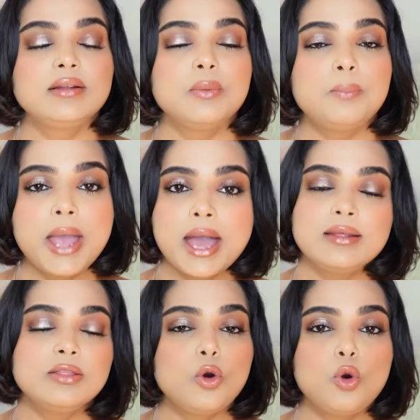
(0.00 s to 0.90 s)
The pear
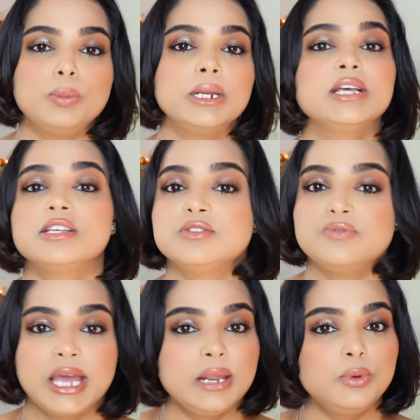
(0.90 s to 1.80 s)
in the opening is
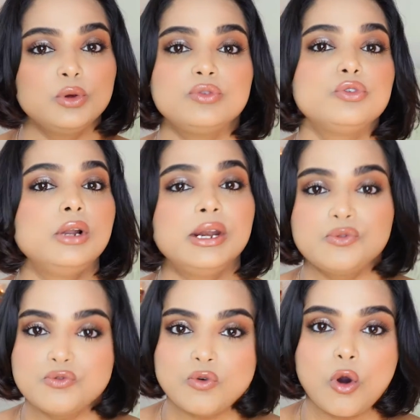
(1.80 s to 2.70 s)
very beautiful
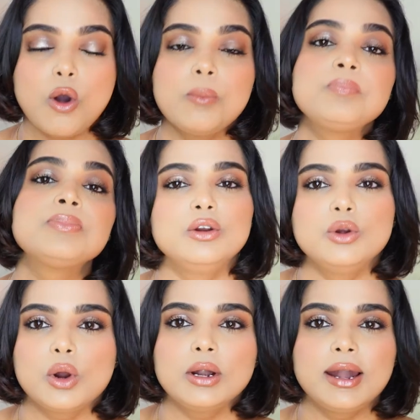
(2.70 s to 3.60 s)
and warm,
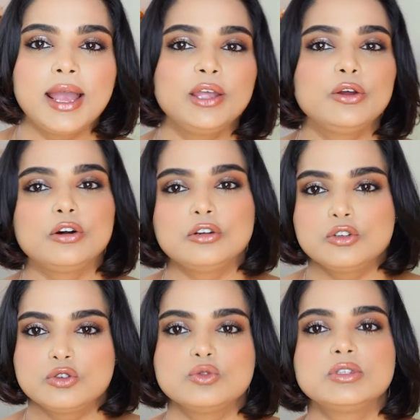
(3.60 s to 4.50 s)
not like your
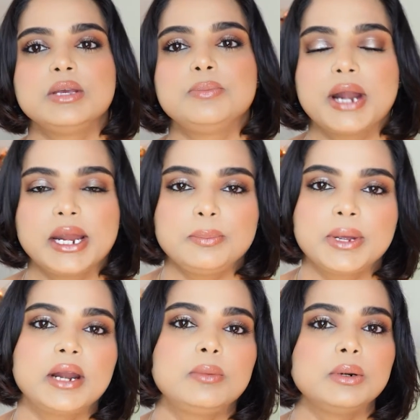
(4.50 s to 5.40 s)
juicy bright
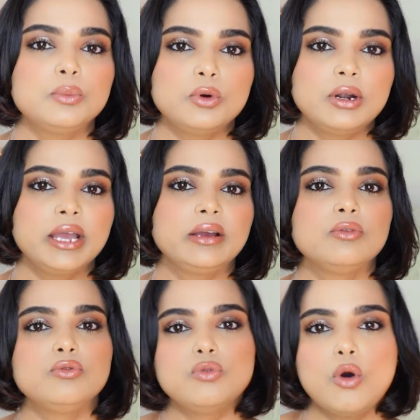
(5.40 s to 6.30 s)
pear, but more like a
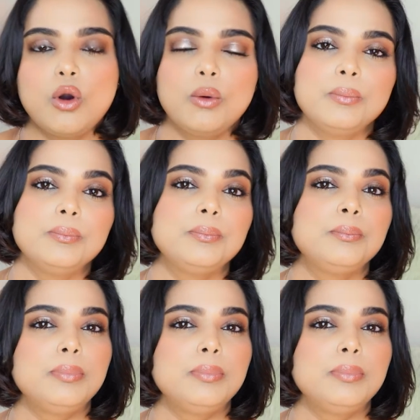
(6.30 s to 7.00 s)
warm,